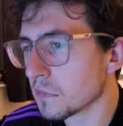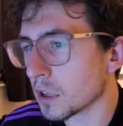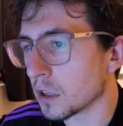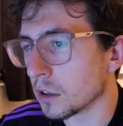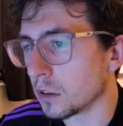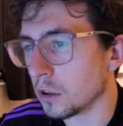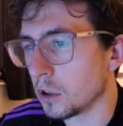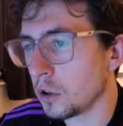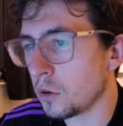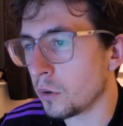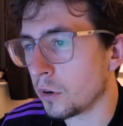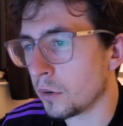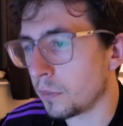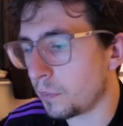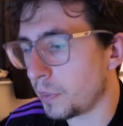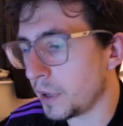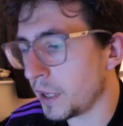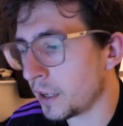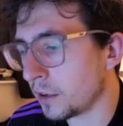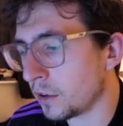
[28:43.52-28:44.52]
Luton
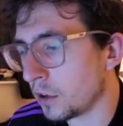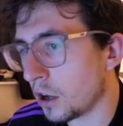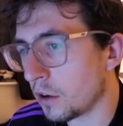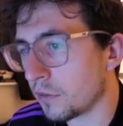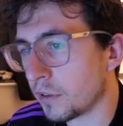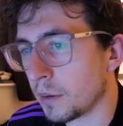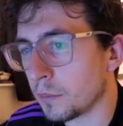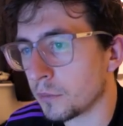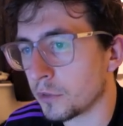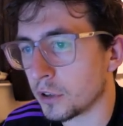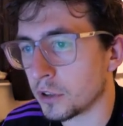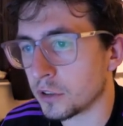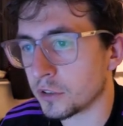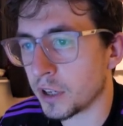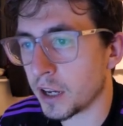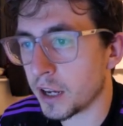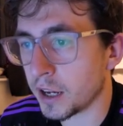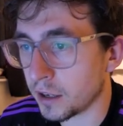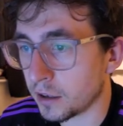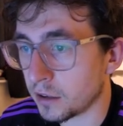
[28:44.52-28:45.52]
beating Northampton as
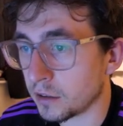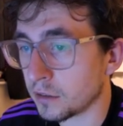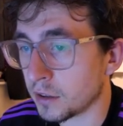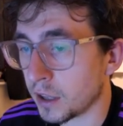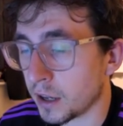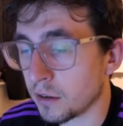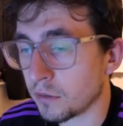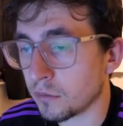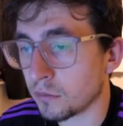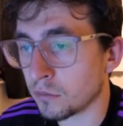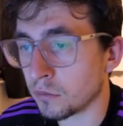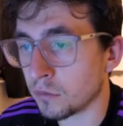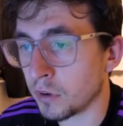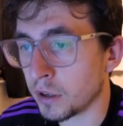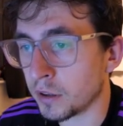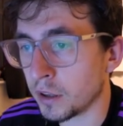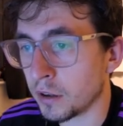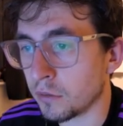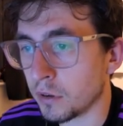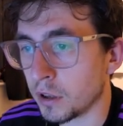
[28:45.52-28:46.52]
they
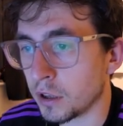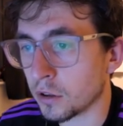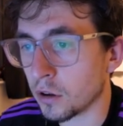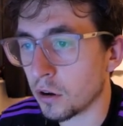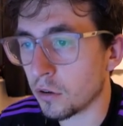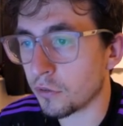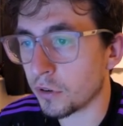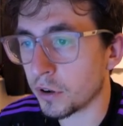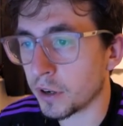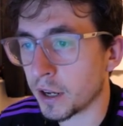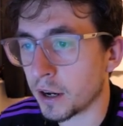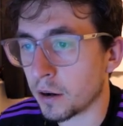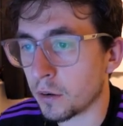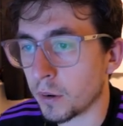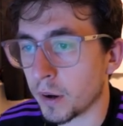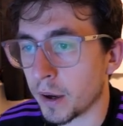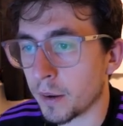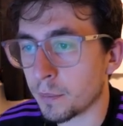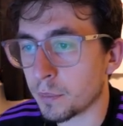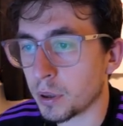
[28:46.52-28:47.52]
really go for it
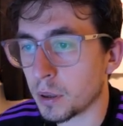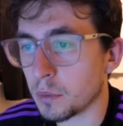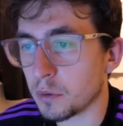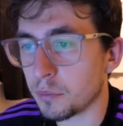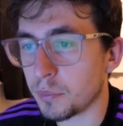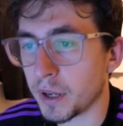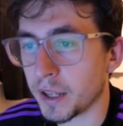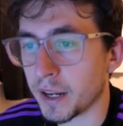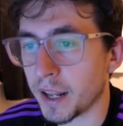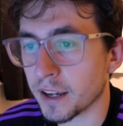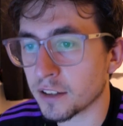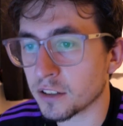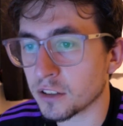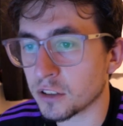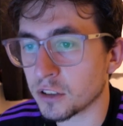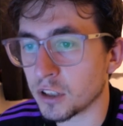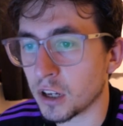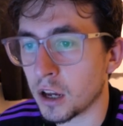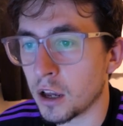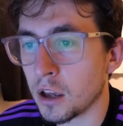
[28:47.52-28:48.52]
now. Plymouth beating
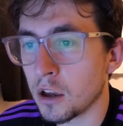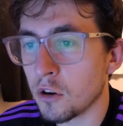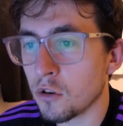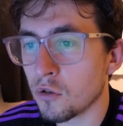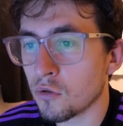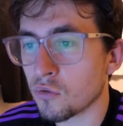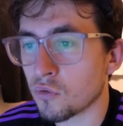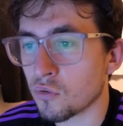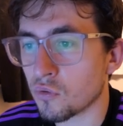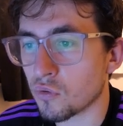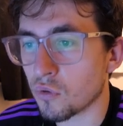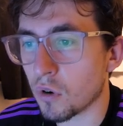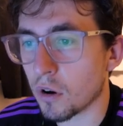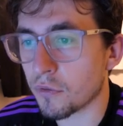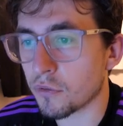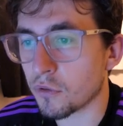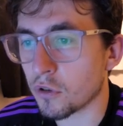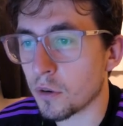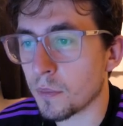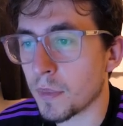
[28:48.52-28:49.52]
Exeter.
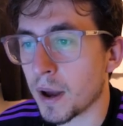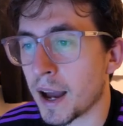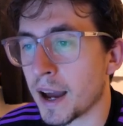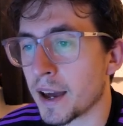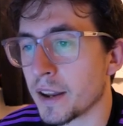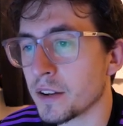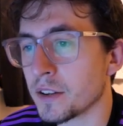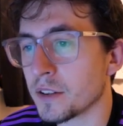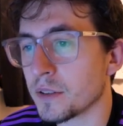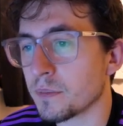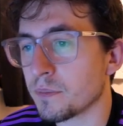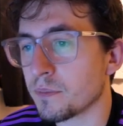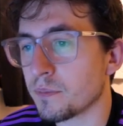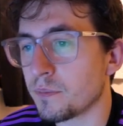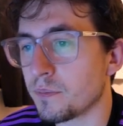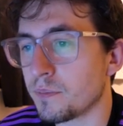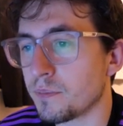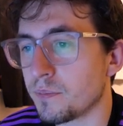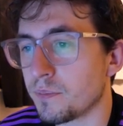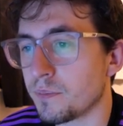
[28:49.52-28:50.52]
Rotherham and
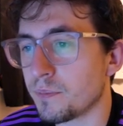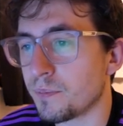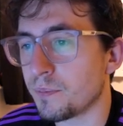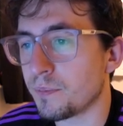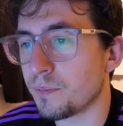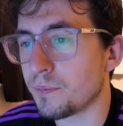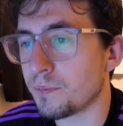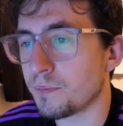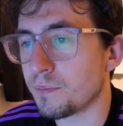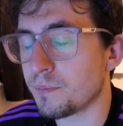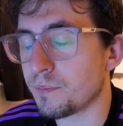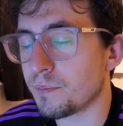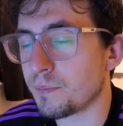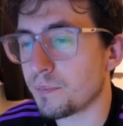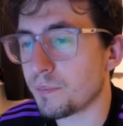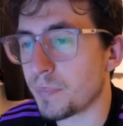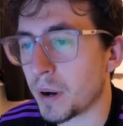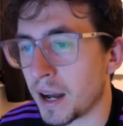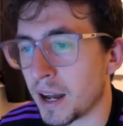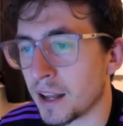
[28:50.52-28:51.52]

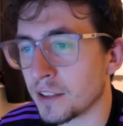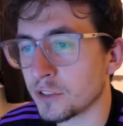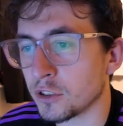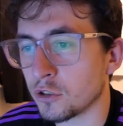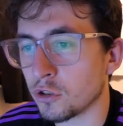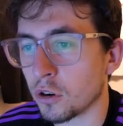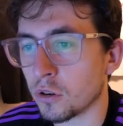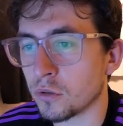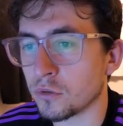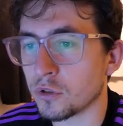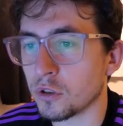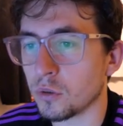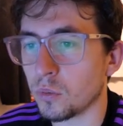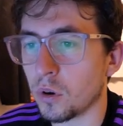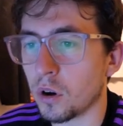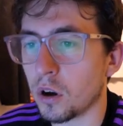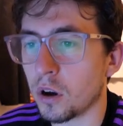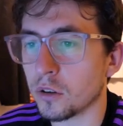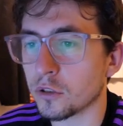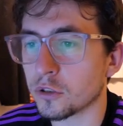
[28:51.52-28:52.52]
Barnsley drawing
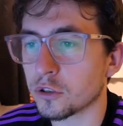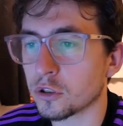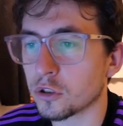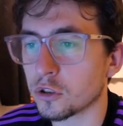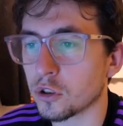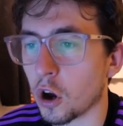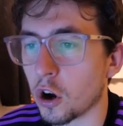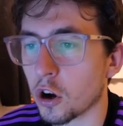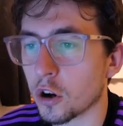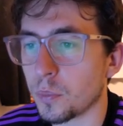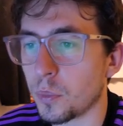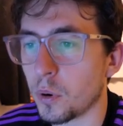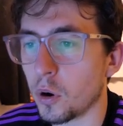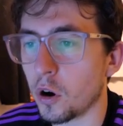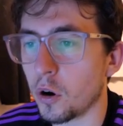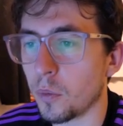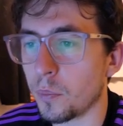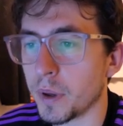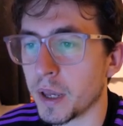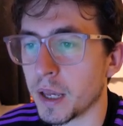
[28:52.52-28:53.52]
2-2.
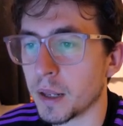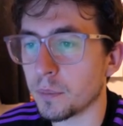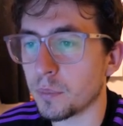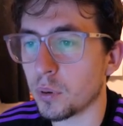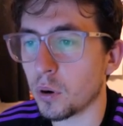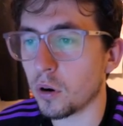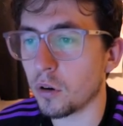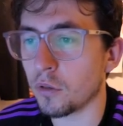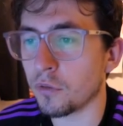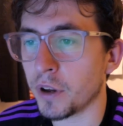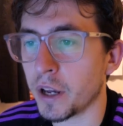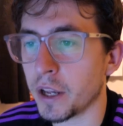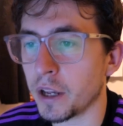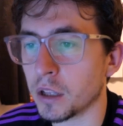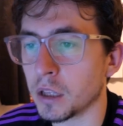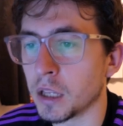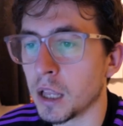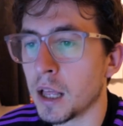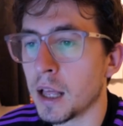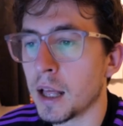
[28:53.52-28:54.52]
Stockport beating Port
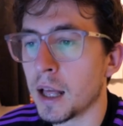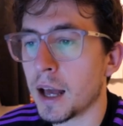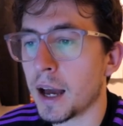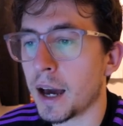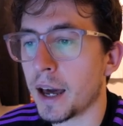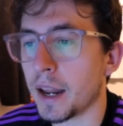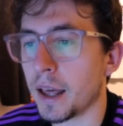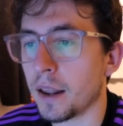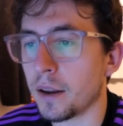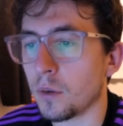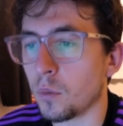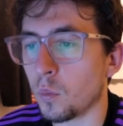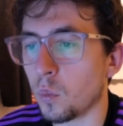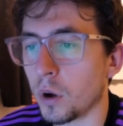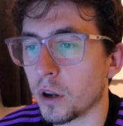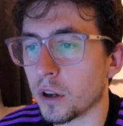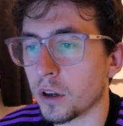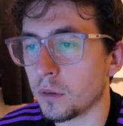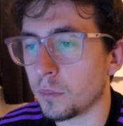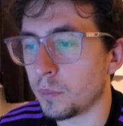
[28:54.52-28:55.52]
Vale, and then
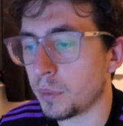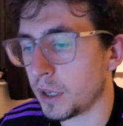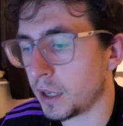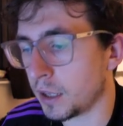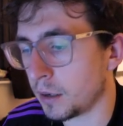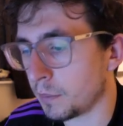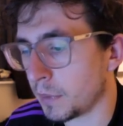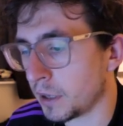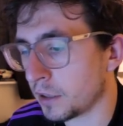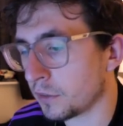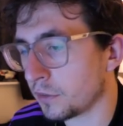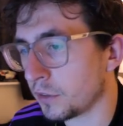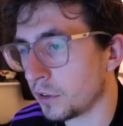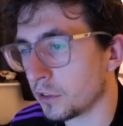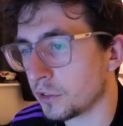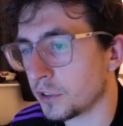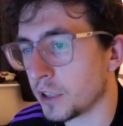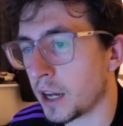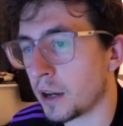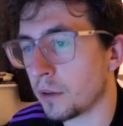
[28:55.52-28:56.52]
Wigan beating
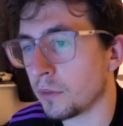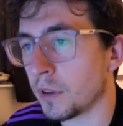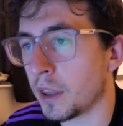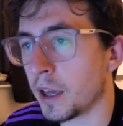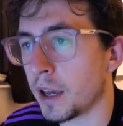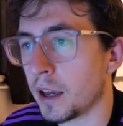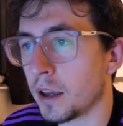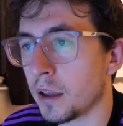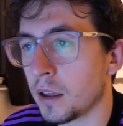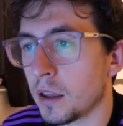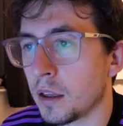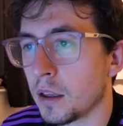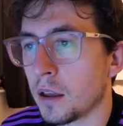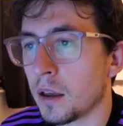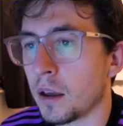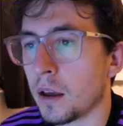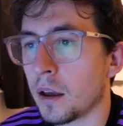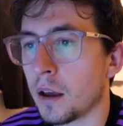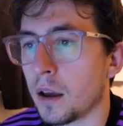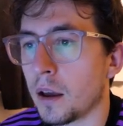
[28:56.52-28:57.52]
Mansfield Town there.
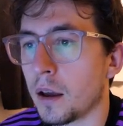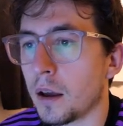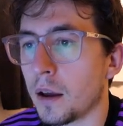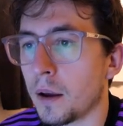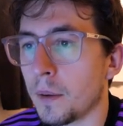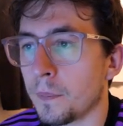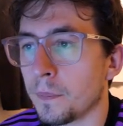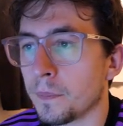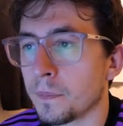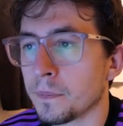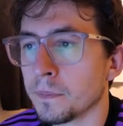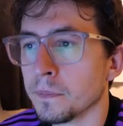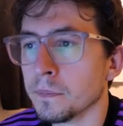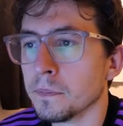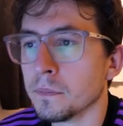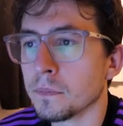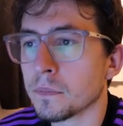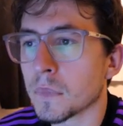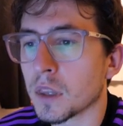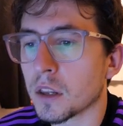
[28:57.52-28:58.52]

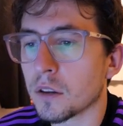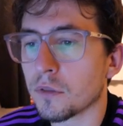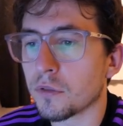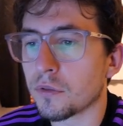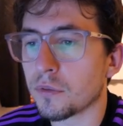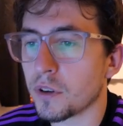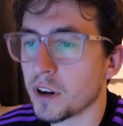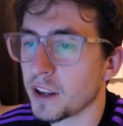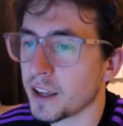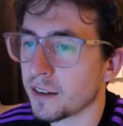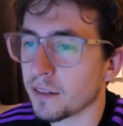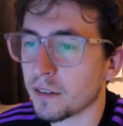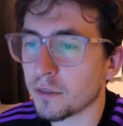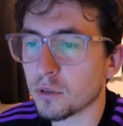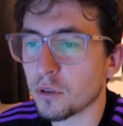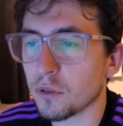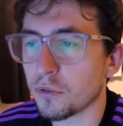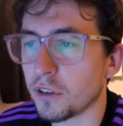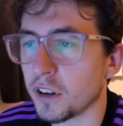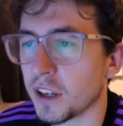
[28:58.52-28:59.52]
If we
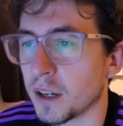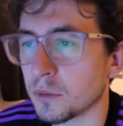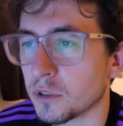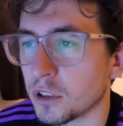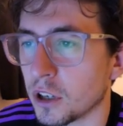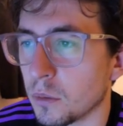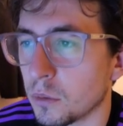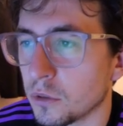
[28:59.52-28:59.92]
do 3 games to go,